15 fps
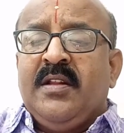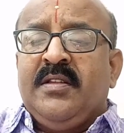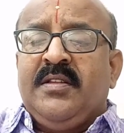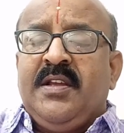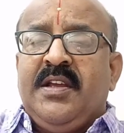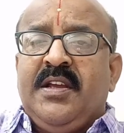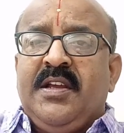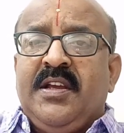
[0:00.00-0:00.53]

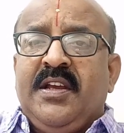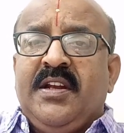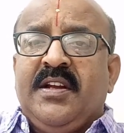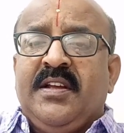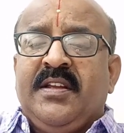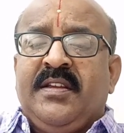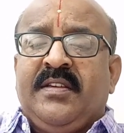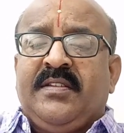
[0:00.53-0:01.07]

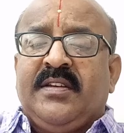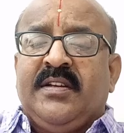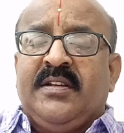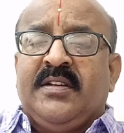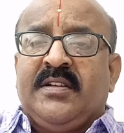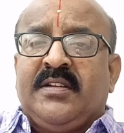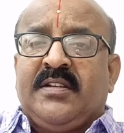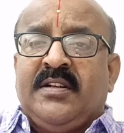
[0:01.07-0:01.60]

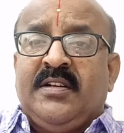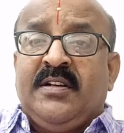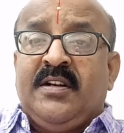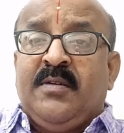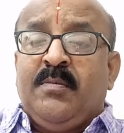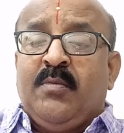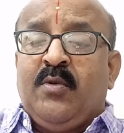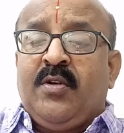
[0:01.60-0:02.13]
dhirasatra
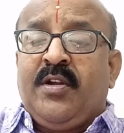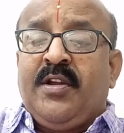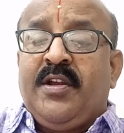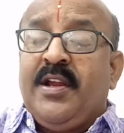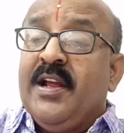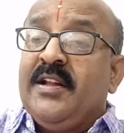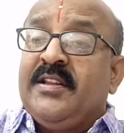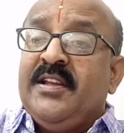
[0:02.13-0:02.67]
namuhyati.
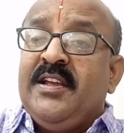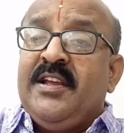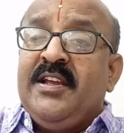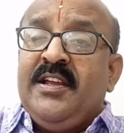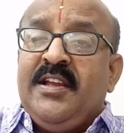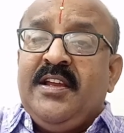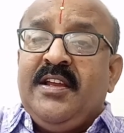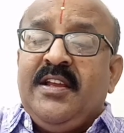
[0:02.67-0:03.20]
A
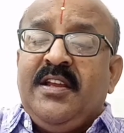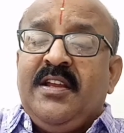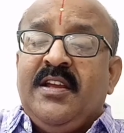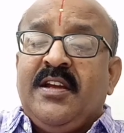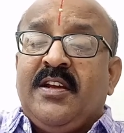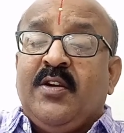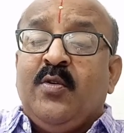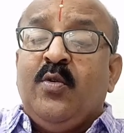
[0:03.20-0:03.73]

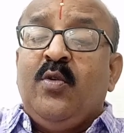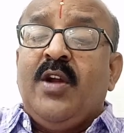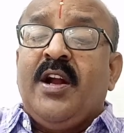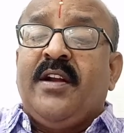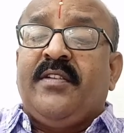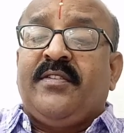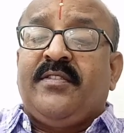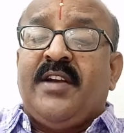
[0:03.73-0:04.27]
good
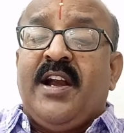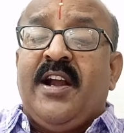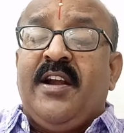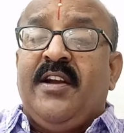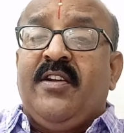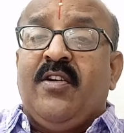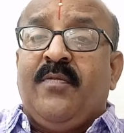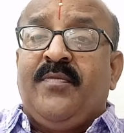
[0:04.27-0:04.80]

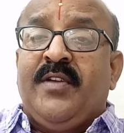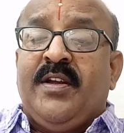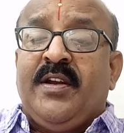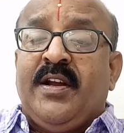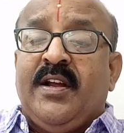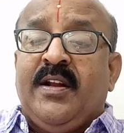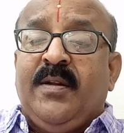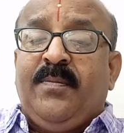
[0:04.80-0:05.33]
understanding of their
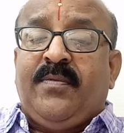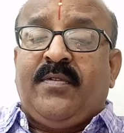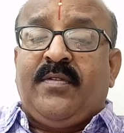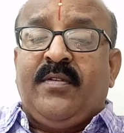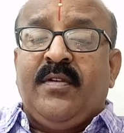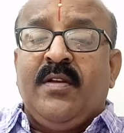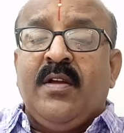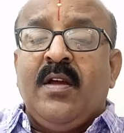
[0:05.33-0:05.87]
helps
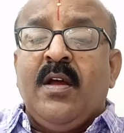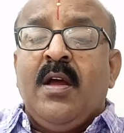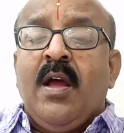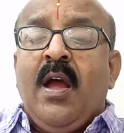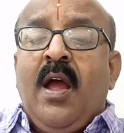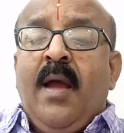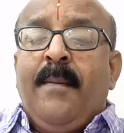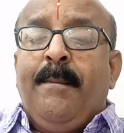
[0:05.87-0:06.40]

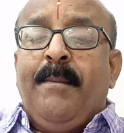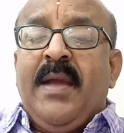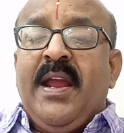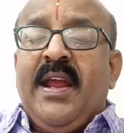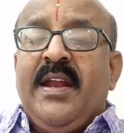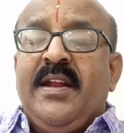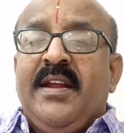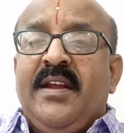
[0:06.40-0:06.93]

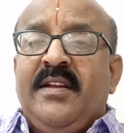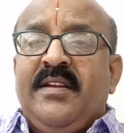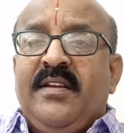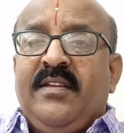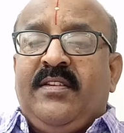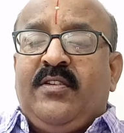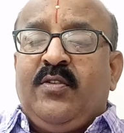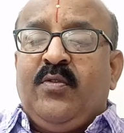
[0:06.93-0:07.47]

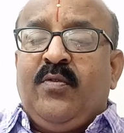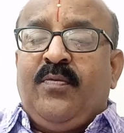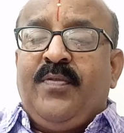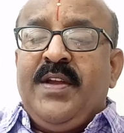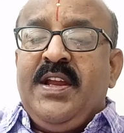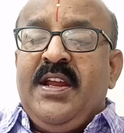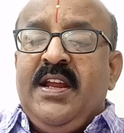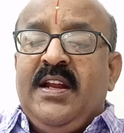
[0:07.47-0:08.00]
managers to
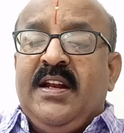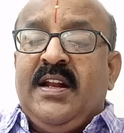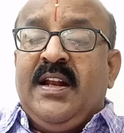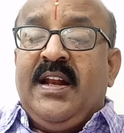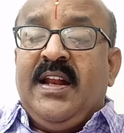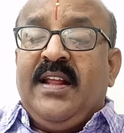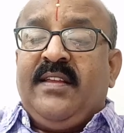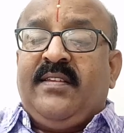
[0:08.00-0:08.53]
feel
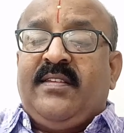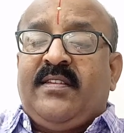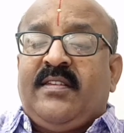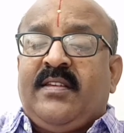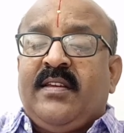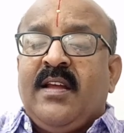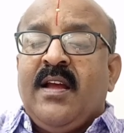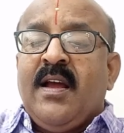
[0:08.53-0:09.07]

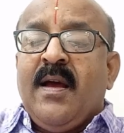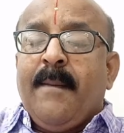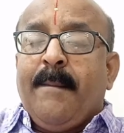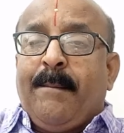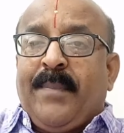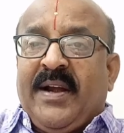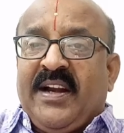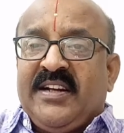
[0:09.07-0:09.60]
less
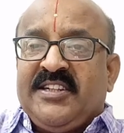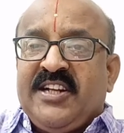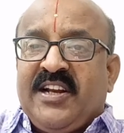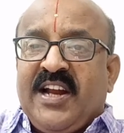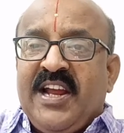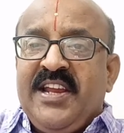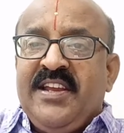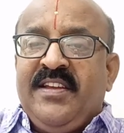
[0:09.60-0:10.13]

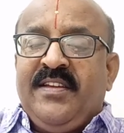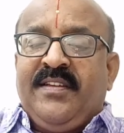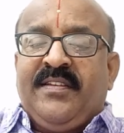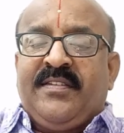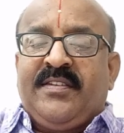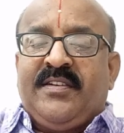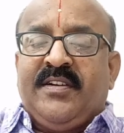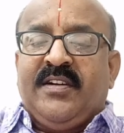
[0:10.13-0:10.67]

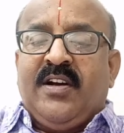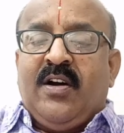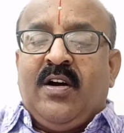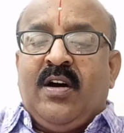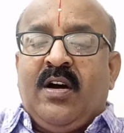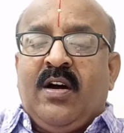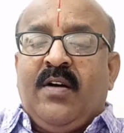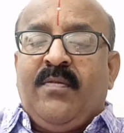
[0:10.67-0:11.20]
pressurized
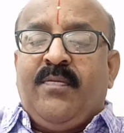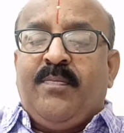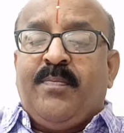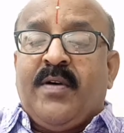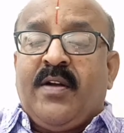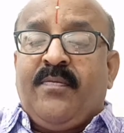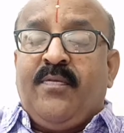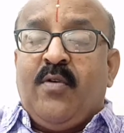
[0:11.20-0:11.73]
of
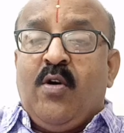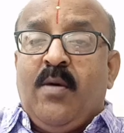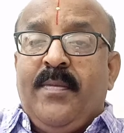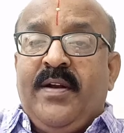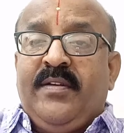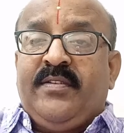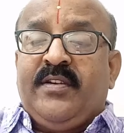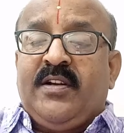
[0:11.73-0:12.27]

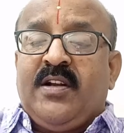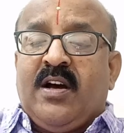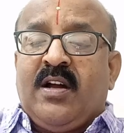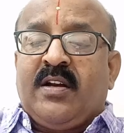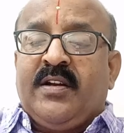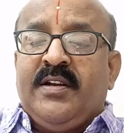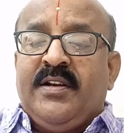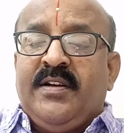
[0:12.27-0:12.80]
performance
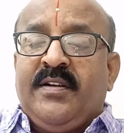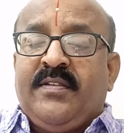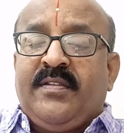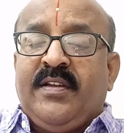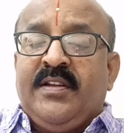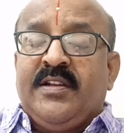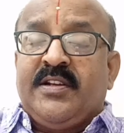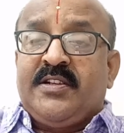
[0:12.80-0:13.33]
targets
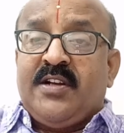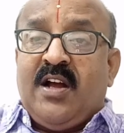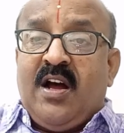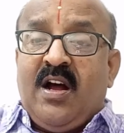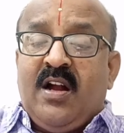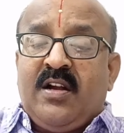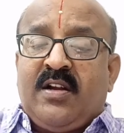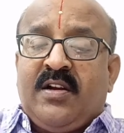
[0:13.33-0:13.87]
in the
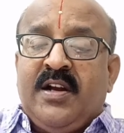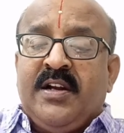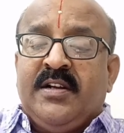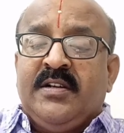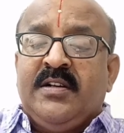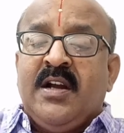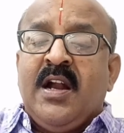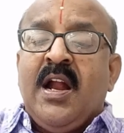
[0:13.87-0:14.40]
short
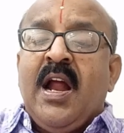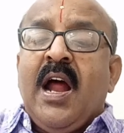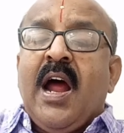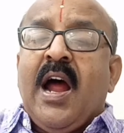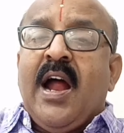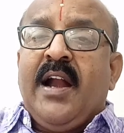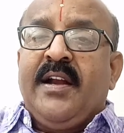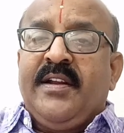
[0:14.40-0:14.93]
run
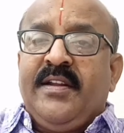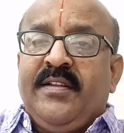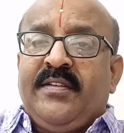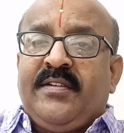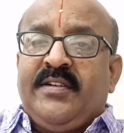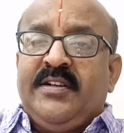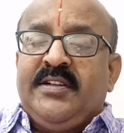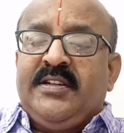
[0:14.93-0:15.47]
and
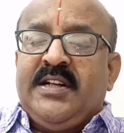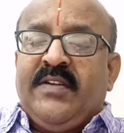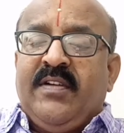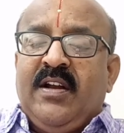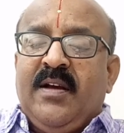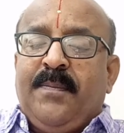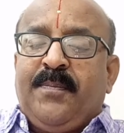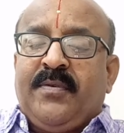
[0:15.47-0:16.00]
instead
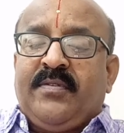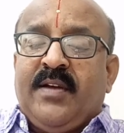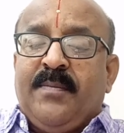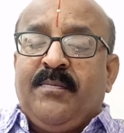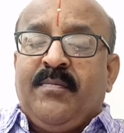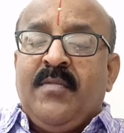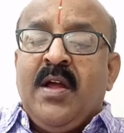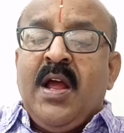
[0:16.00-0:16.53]
develop
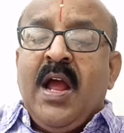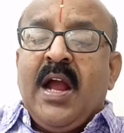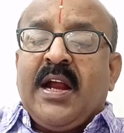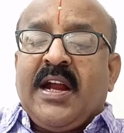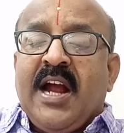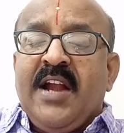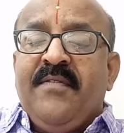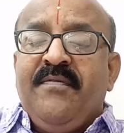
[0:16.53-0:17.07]
some
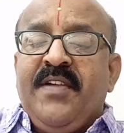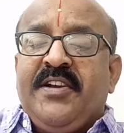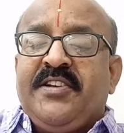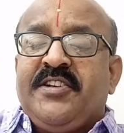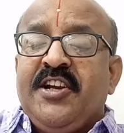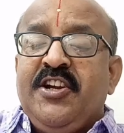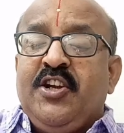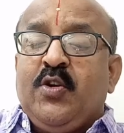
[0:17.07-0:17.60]

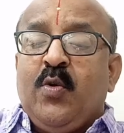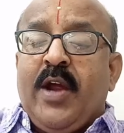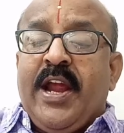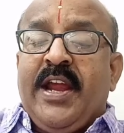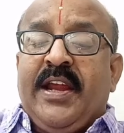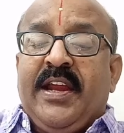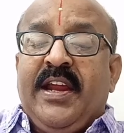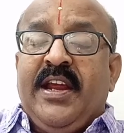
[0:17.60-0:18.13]
conviction to
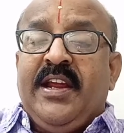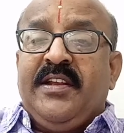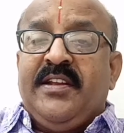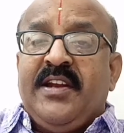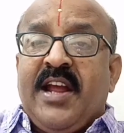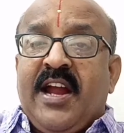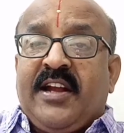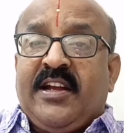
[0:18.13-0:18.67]
engage in
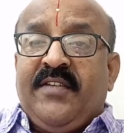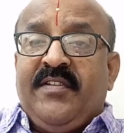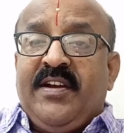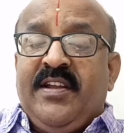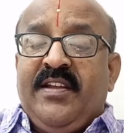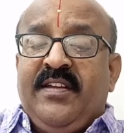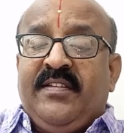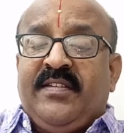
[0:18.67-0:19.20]

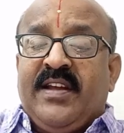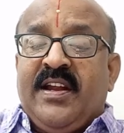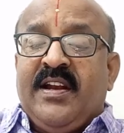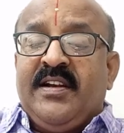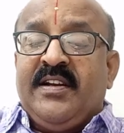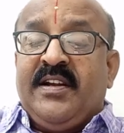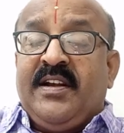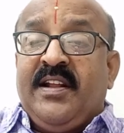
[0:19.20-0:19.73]
activities
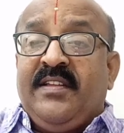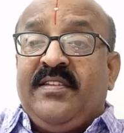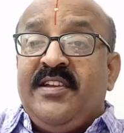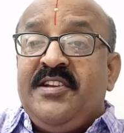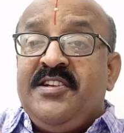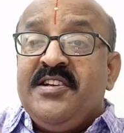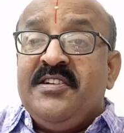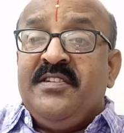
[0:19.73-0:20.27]
and
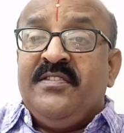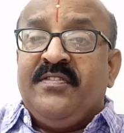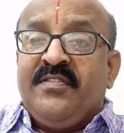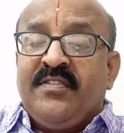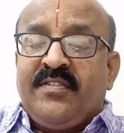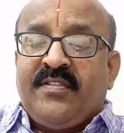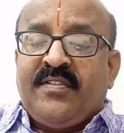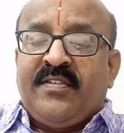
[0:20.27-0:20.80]

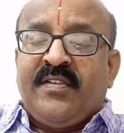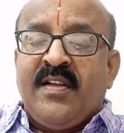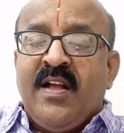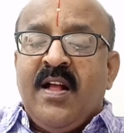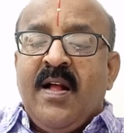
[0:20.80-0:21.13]
decisions